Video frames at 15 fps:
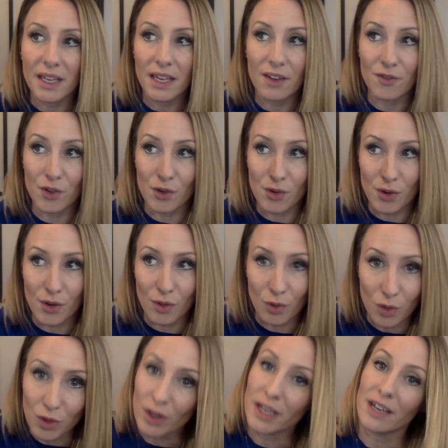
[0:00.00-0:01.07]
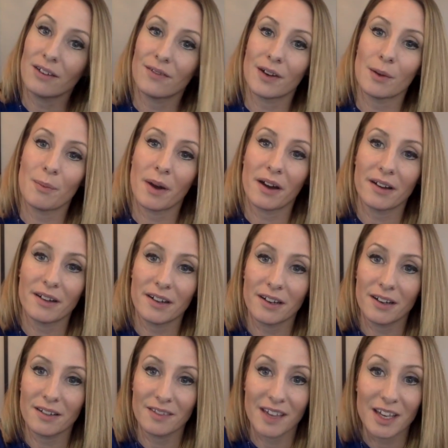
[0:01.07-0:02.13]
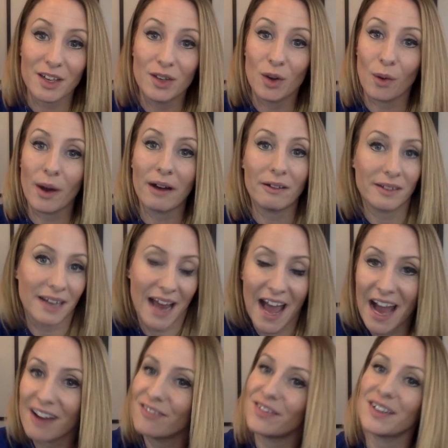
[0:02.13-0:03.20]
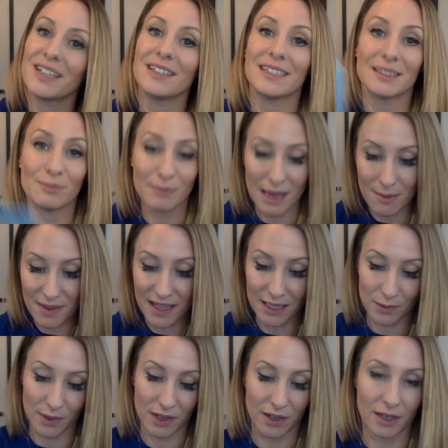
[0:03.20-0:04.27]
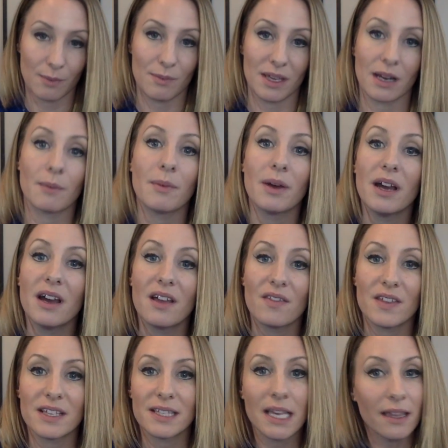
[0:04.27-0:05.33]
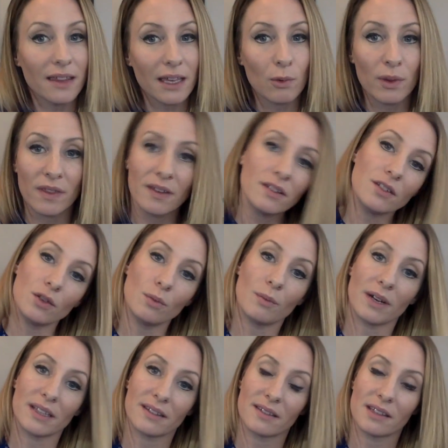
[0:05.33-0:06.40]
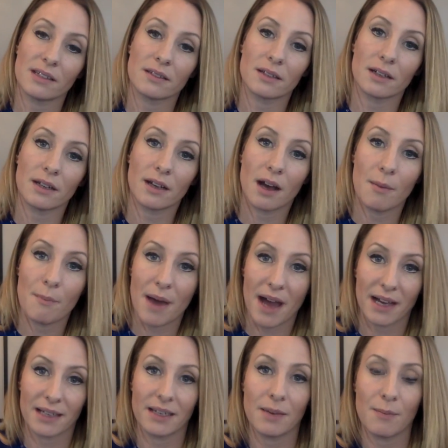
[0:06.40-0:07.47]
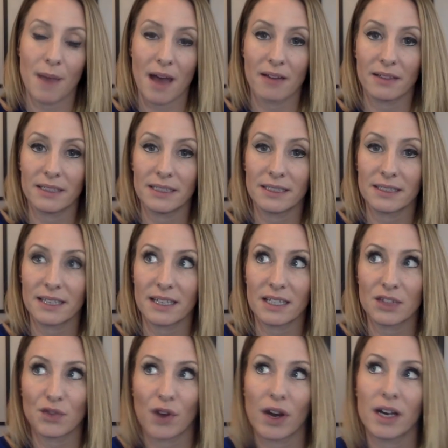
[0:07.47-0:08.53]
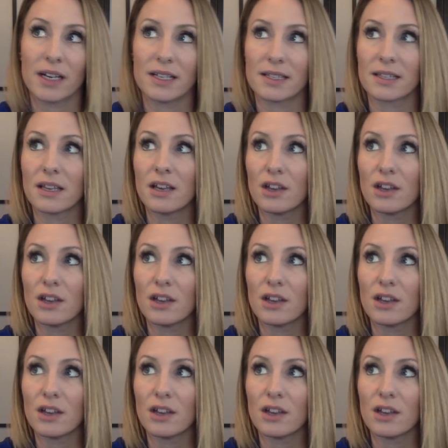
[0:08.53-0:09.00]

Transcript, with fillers: if you're looking for a partner, like go out and have fun because maybe that's where you're going to meet them. They say like within two months things are going to come back into balance, like as far as